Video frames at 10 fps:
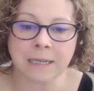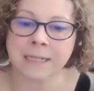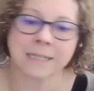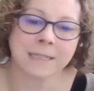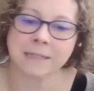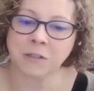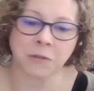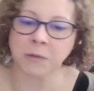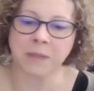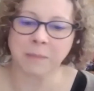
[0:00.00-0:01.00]
it isn't
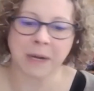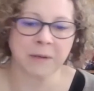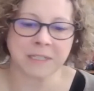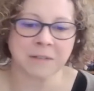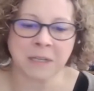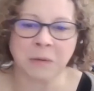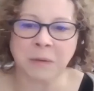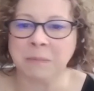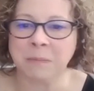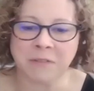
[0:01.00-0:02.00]
true that parents are
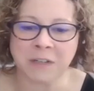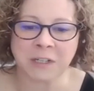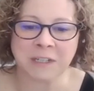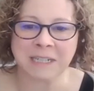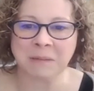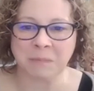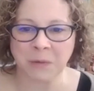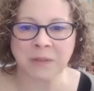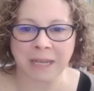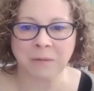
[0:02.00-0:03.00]
equally proficient in
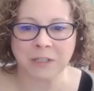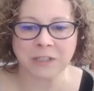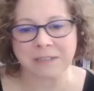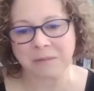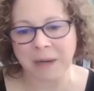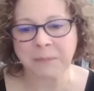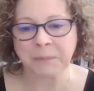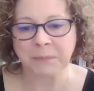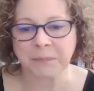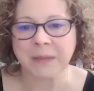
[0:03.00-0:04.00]
both languages, right?
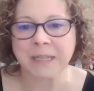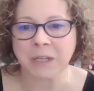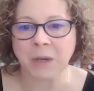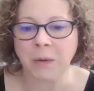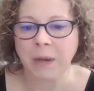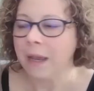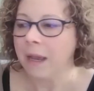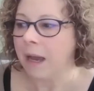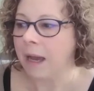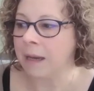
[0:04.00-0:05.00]
So,
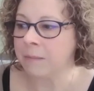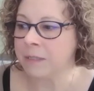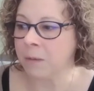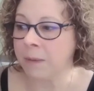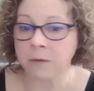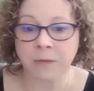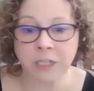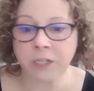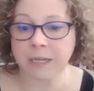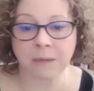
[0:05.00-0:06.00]
so by
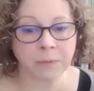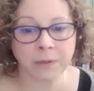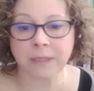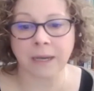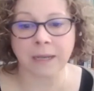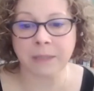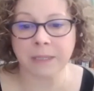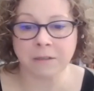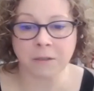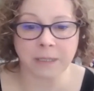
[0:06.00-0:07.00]
rich input, I
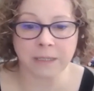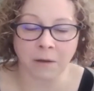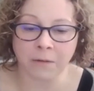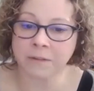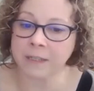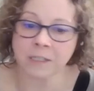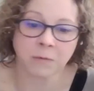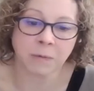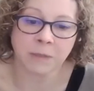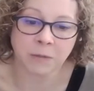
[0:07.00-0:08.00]
mean doing all the things
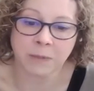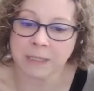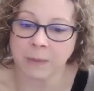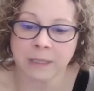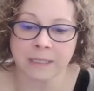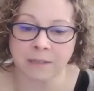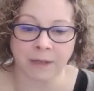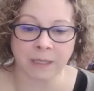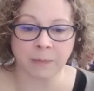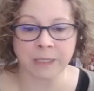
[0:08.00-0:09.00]
we would do with typically
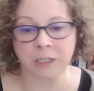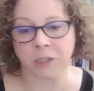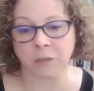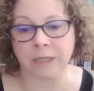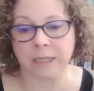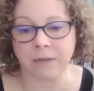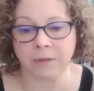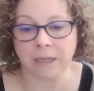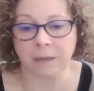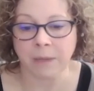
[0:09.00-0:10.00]
developing children,
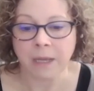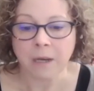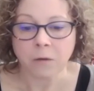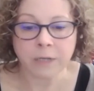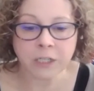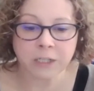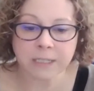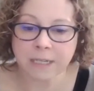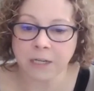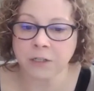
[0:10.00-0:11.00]
giving them rich
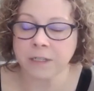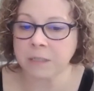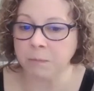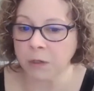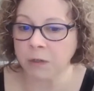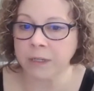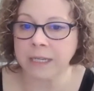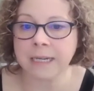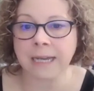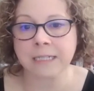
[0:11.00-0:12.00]
discussions, book
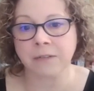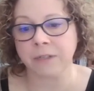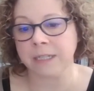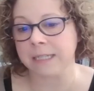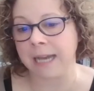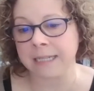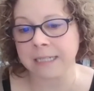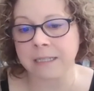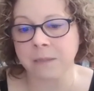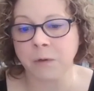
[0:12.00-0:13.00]
looking activities,
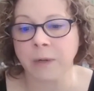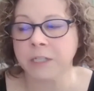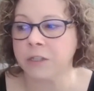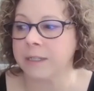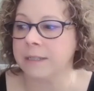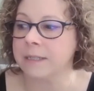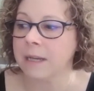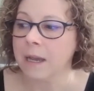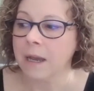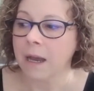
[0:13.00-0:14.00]
asking them questions,